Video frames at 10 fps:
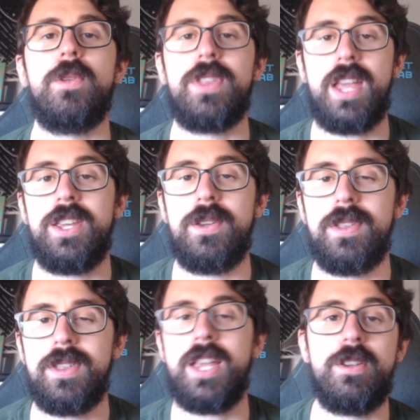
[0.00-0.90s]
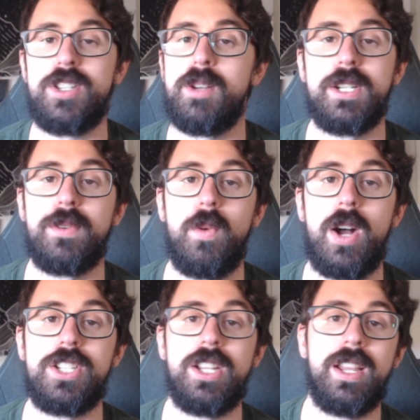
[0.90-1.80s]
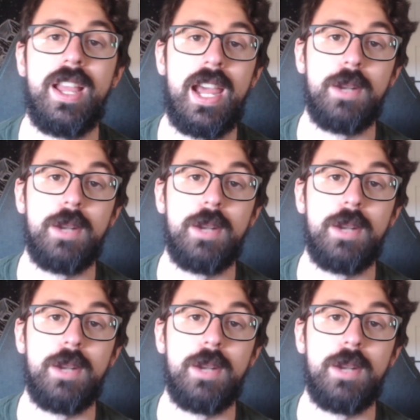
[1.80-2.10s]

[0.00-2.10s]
you so much for watching,